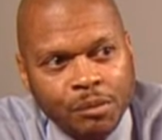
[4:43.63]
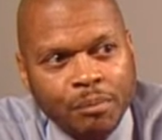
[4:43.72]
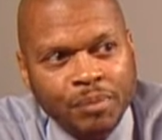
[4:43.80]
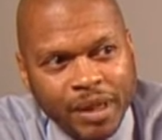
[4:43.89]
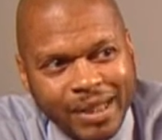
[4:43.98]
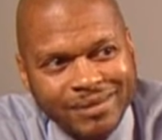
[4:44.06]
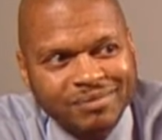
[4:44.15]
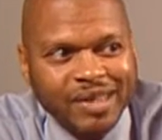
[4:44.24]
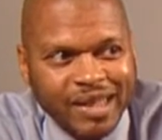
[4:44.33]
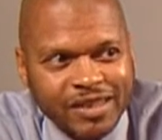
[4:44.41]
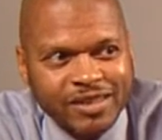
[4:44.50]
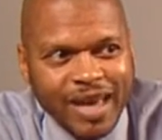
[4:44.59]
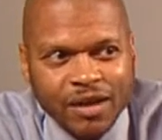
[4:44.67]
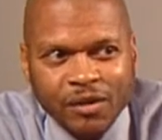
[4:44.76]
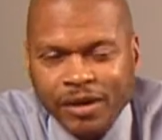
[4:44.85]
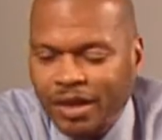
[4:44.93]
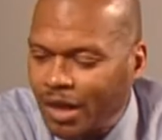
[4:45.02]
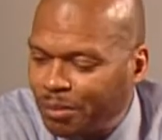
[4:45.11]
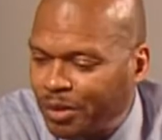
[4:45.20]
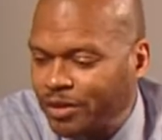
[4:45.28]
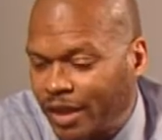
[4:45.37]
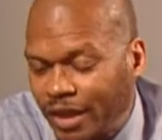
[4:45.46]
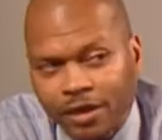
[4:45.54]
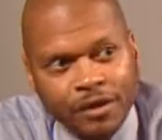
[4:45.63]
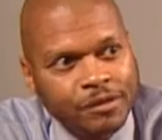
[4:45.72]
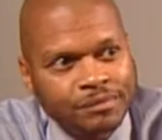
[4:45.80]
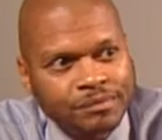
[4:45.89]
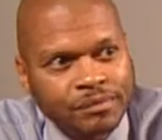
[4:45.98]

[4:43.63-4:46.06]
but it's not going to help us here,